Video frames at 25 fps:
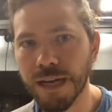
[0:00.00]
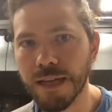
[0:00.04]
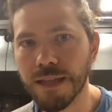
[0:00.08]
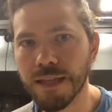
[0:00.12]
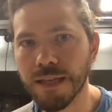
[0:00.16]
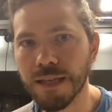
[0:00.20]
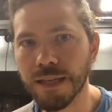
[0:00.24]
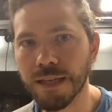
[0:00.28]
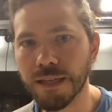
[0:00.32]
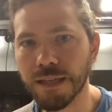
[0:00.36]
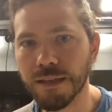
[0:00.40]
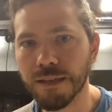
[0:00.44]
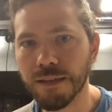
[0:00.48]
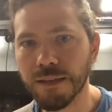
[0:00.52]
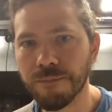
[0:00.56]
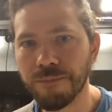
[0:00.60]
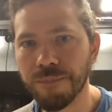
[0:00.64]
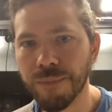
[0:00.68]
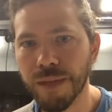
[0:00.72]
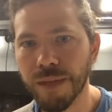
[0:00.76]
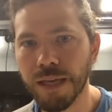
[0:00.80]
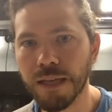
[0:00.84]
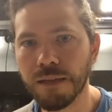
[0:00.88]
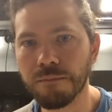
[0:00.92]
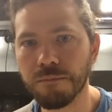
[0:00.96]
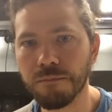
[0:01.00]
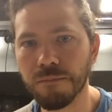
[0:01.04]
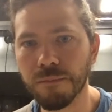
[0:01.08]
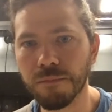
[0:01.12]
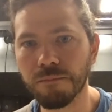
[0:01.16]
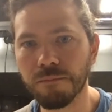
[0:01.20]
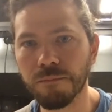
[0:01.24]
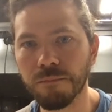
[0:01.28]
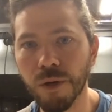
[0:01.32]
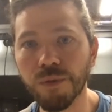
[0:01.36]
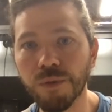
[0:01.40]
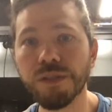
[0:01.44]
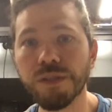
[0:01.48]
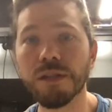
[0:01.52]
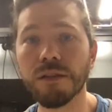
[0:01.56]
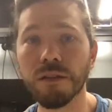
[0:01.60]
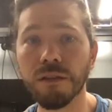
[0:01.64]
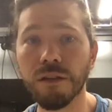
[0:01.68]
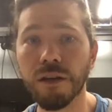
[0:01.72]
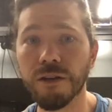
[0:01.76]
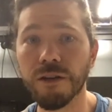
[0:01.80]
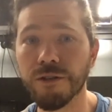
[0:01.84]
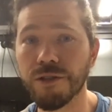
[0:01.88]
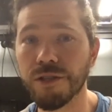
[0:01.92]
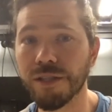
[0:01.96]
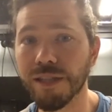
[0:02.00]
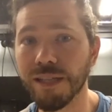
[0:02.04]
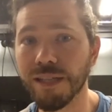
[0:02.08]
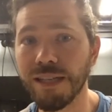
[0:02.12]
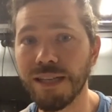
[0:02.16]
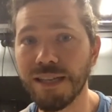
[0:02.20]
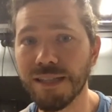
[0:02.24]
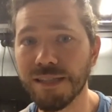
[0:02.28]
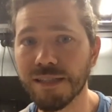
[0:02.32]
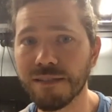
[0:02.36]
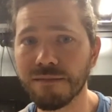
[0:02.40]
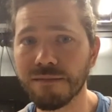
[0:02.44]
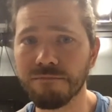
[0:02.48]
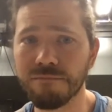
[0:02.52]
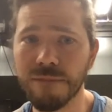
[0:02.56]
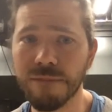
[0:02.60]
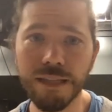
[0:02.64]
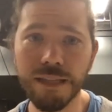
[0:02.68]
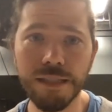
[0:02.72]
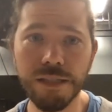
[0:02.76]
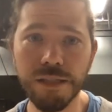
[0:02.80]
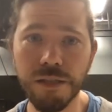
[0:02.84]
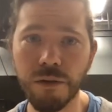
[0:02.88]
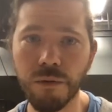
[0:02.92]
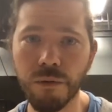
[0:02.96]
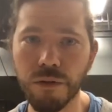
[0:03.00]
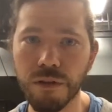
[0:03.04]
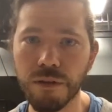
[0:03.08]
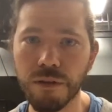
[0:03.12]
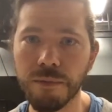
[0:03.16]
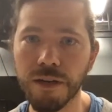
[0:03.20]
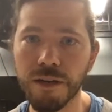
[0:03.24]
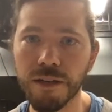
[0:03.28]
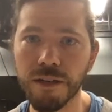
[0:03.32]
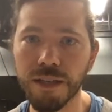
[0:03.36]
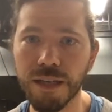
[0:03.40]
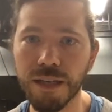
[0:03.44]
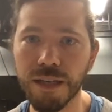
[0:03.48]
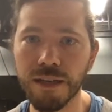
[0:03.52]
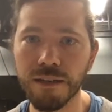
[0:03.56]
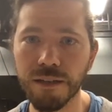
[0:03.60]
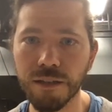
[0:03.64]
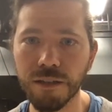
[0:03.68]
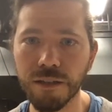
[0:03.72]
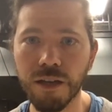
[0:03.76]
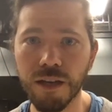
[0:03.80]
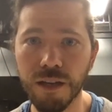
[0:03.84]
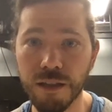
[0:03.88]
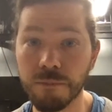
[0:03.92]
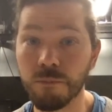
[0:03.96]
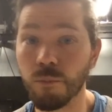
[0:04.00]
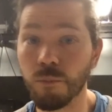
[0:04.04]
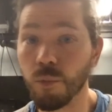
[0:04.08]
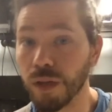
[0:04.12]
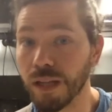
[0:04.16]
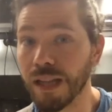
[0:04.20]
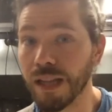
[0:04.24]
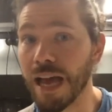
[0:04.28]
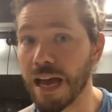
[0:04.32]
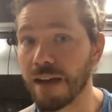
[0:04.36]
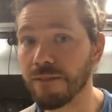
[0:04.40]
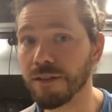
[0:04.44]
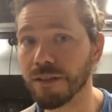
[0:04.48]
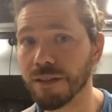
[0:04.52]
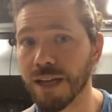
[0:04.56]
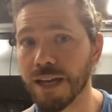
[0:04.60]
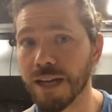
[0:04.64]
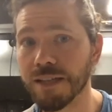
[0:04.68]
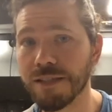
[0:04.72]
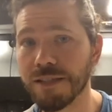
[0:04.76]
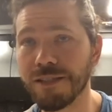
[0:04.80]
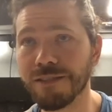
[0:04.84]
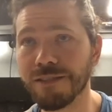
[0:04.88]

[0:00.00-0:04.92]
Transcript: I think in most of the large cities, and at least in North America, a lot of them will have a glass.